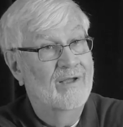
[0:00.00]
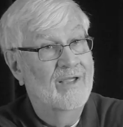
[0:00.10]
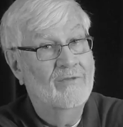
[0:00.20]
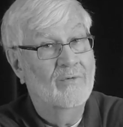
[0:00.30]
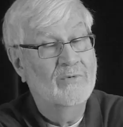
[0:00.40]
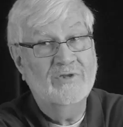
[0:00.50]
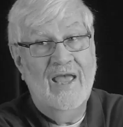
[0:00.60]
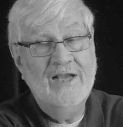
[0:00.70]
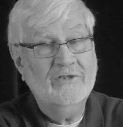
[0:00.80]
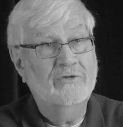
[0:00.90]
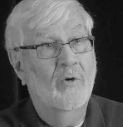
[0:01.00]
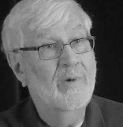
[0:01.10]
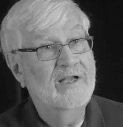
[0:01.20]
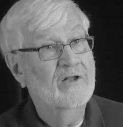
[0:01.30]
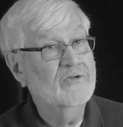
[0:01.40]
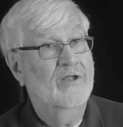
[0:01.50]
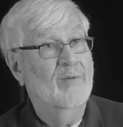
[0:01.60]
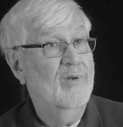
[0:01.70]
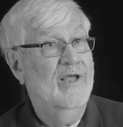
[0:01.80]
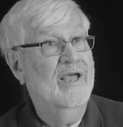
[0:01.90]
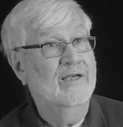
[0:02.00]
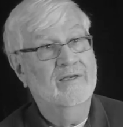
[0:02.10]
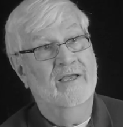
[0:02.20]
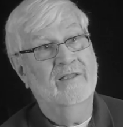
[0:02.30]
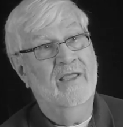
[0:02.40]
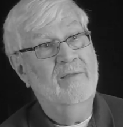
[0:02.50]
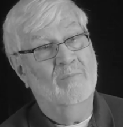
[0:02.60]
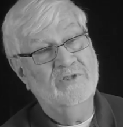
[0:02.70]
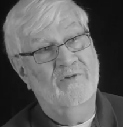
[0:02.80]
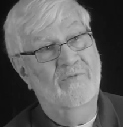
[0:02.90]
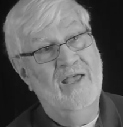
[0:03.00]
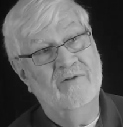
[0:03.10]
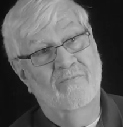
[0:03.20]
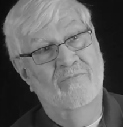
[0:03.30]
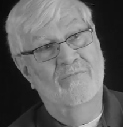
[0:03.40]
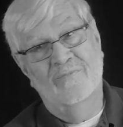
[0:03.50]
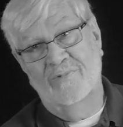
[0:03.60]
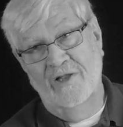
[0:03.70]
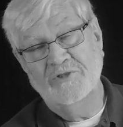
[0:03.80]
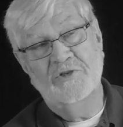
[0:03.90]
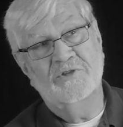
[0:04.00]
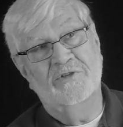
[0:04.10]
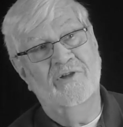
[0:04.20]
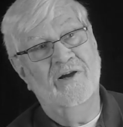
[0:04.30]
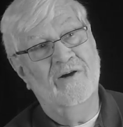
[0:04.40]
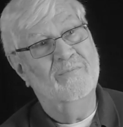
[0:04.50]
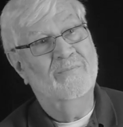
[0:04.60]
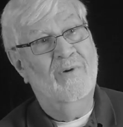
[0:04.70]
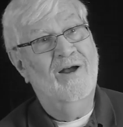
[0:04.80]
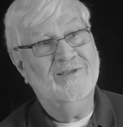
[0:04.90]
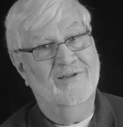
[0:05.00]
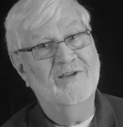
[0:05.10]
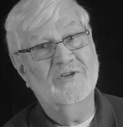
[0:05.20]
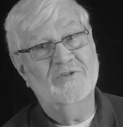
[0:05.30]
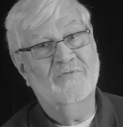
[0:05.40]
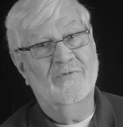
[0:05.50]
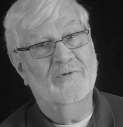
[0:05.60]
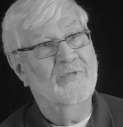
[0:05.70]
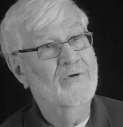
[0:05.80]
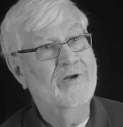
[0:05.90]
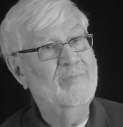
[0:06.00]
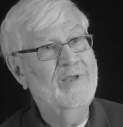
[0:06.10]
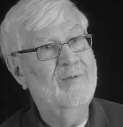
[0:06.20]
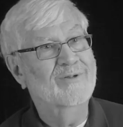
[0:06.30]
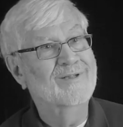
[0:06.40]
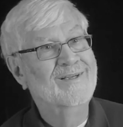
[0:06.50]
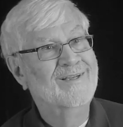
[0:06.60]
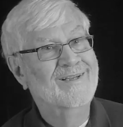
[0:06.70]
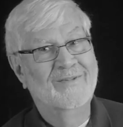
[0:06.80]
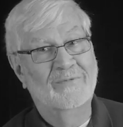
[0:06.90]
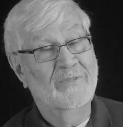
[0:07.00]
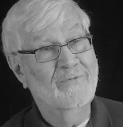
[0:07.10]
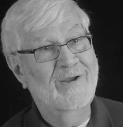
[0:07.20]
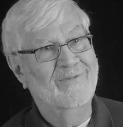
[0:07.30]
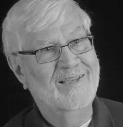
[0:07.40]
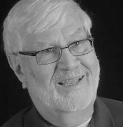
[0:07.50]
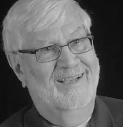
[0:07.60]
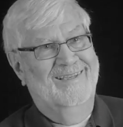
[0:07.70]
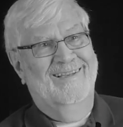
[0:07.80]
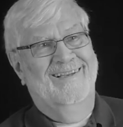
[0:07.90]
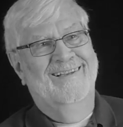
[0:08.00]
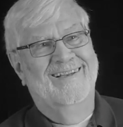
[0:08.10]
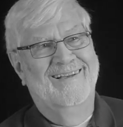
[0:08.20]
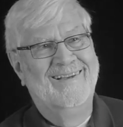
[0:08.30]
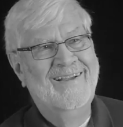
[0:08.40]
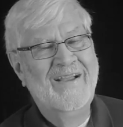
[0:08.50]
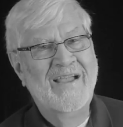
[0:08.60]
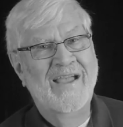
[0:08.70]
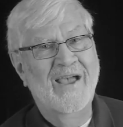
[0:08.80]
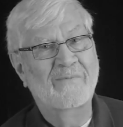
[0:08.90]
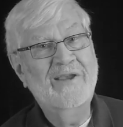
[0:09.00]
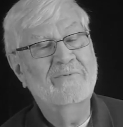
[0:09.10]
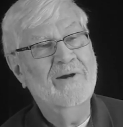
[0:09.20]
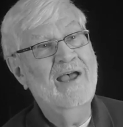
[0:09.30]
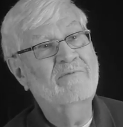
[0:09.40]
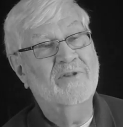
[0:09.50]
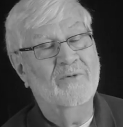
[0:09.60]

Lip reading: And there was actually nobody else on the plane, and they must have had lunches in there, box lunches for 30 people. There were 3 of us. And we were having the